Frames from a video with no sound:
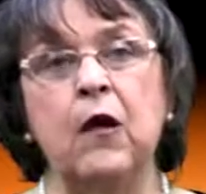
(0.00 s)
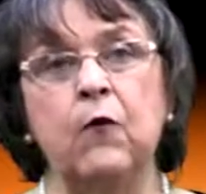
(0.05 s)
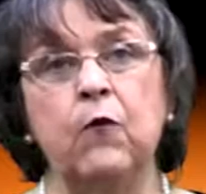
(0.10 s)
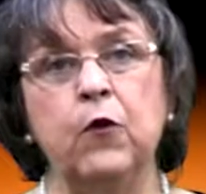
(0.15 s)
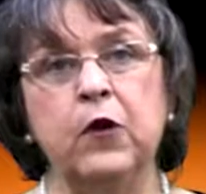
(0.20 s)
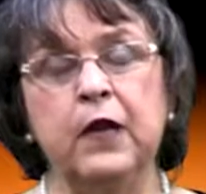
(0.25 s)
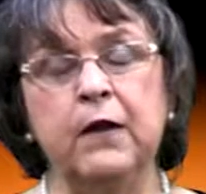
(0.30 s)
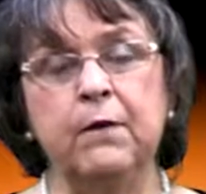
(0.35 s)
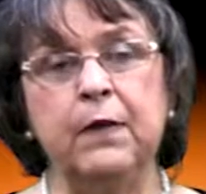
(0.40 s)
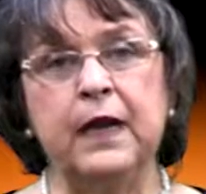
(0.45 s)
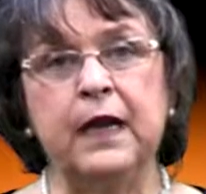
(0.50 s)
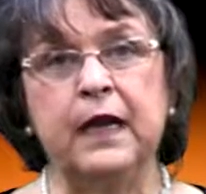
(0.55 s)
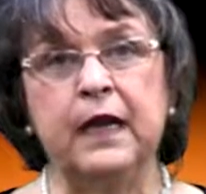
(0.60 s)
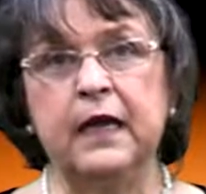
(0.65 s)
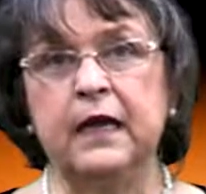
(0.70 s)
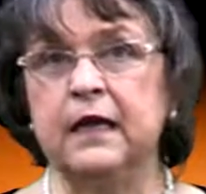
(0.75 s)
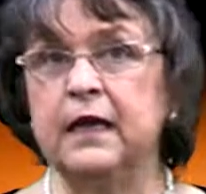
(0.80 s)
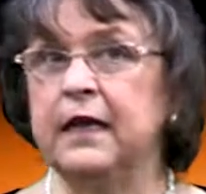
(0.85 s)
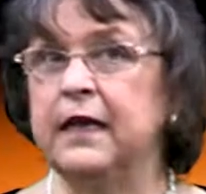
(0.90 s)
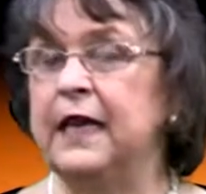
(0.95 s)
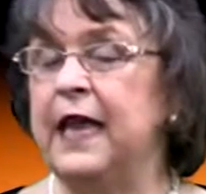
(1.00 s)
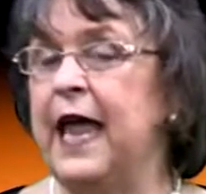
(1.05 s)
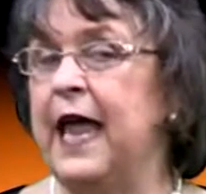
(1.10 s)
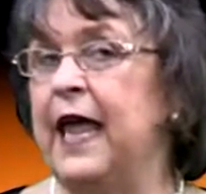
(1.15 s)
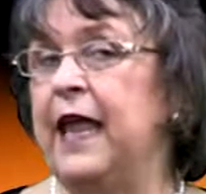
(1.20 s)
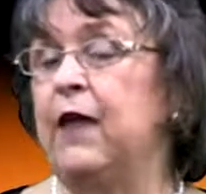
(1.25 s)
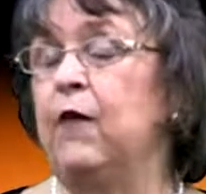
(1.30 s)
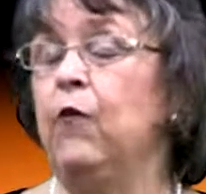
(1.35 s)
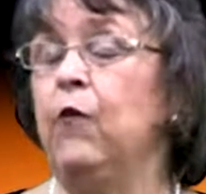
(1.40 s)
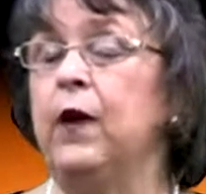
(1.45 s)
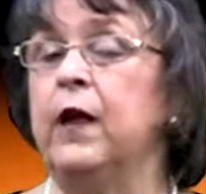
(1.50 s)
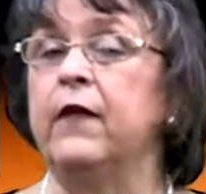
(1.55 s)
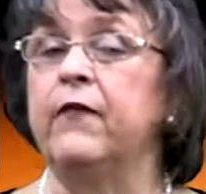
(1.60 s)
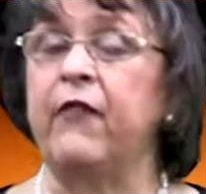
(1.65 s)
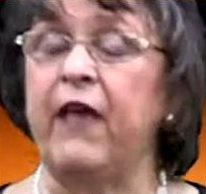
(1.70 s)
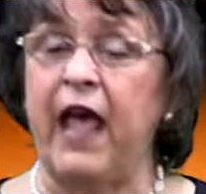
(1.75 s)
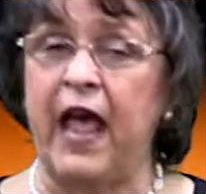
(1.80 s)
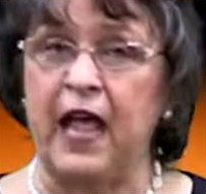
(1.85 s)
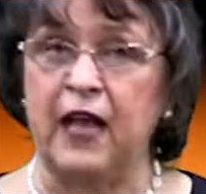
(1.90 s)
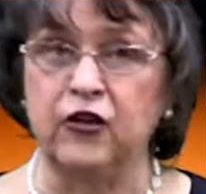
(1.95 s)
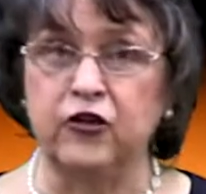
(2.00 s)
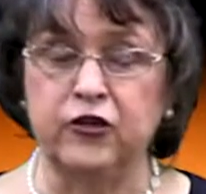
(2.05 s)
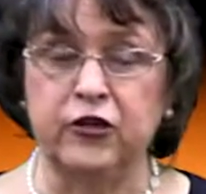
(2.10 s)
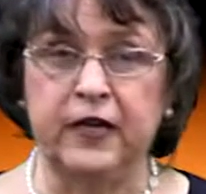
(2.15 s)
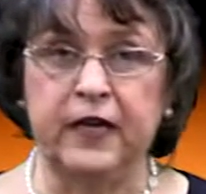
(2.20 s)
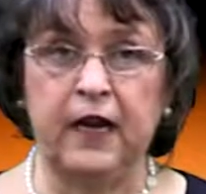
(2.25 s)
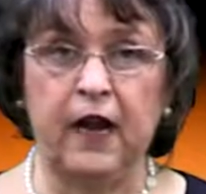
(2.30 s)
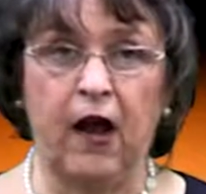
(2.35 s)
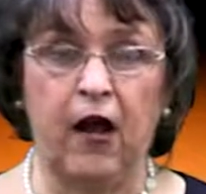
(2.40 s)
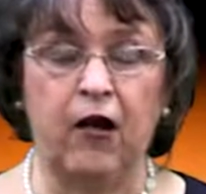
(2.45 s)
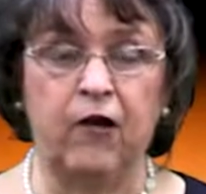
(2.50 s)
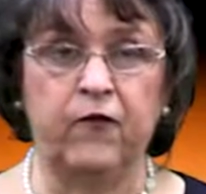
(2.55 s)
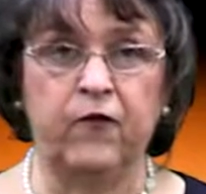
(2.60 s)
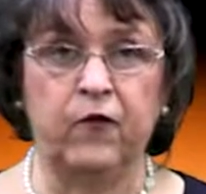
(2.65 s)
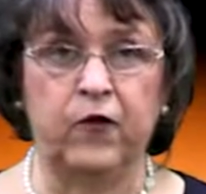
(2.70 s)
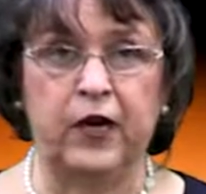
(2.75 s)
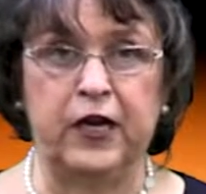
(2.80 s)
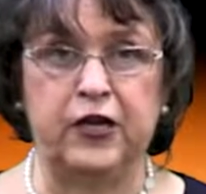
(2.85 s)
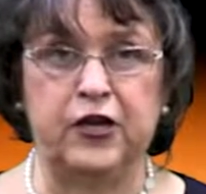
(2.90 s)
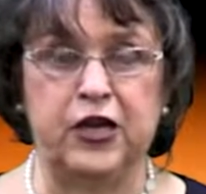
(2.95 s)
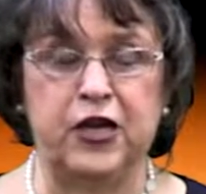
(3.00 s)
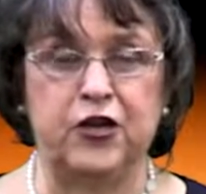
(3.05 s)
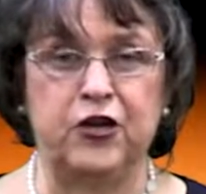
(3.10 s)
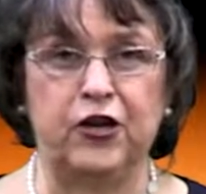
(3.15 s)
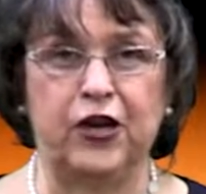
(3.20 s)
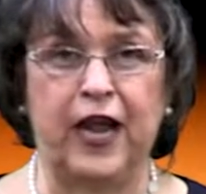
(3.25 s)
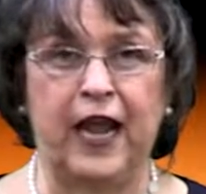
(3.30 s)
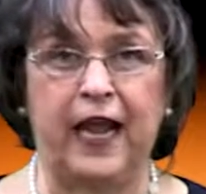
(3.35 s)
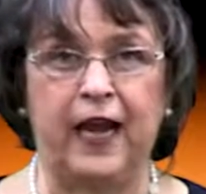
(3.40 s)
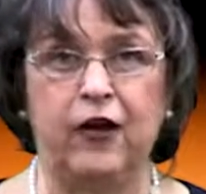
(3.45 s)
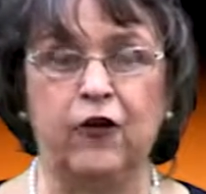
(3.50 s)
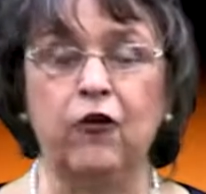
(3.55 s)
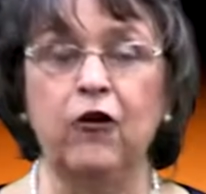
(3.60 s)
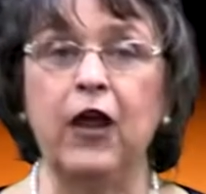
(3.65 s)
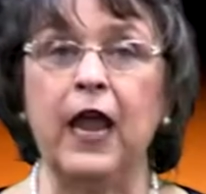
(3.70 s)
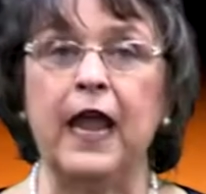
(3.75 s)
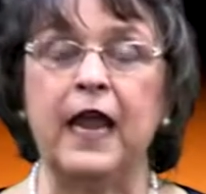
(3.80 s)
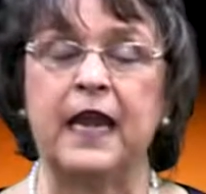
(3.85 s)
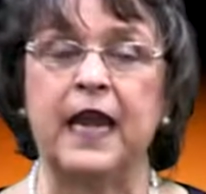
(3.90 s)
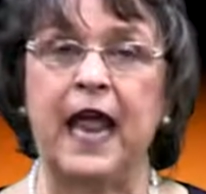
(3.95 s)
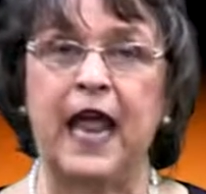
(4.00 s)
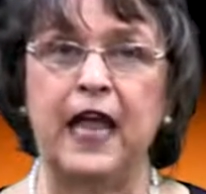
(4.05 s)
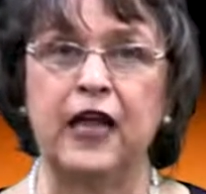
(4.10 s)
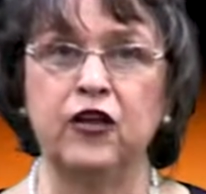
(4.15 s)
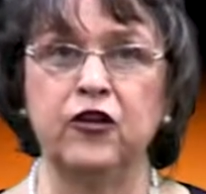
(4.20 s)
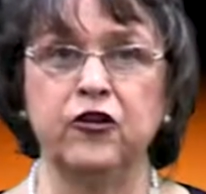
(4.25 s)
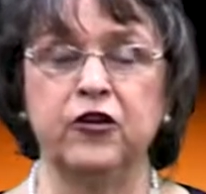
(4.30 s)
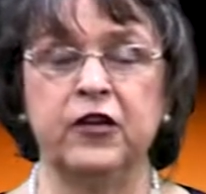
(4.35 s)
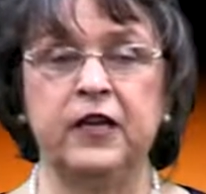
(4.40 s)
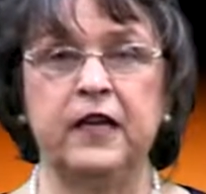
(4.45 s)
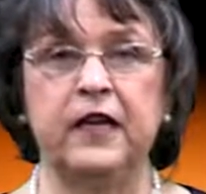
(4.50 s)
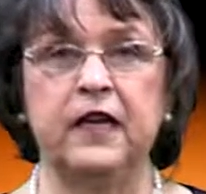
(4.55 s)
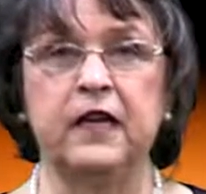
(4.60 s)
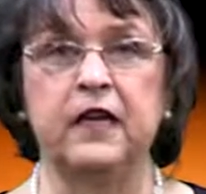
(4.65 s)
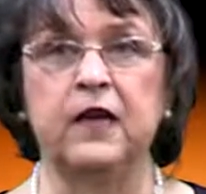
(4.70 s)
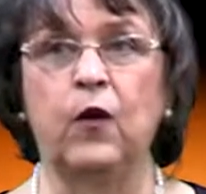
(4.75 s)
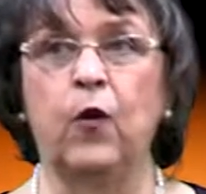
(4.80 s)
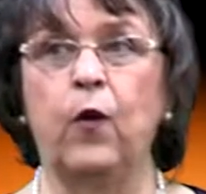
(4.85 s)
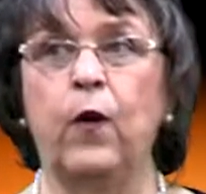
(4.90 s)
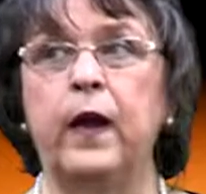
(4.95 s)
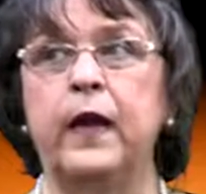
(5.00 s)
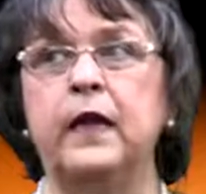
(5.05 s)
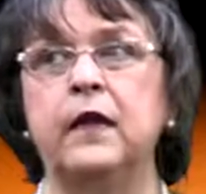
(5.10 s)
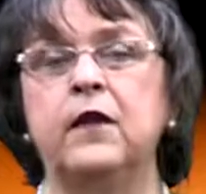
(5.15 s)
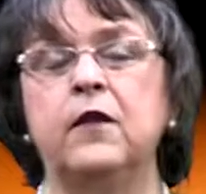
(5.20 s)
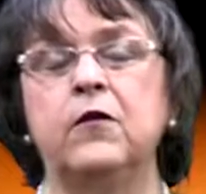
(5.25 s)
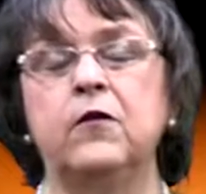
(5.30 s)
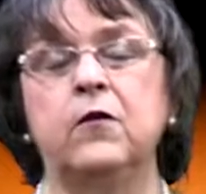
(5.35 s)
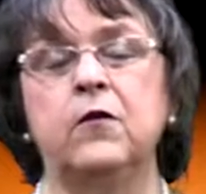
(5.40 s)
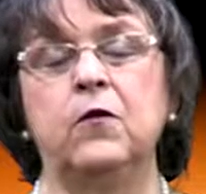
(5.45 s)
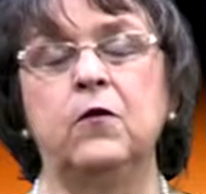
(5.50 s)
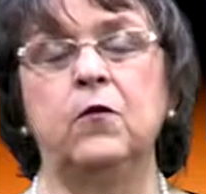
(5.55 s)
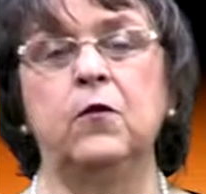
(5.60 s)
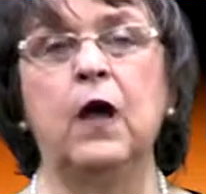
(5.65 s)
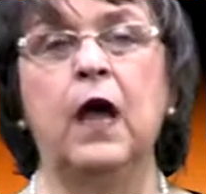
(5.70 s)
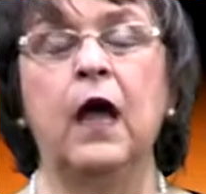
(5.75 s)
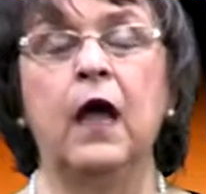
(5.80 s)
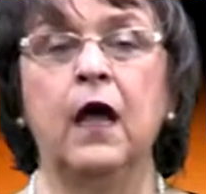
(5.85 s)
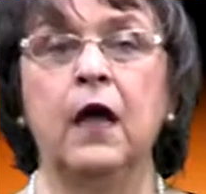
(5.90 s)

We're going to begin today with Ashley, our 4-H educator, and Ashley is going to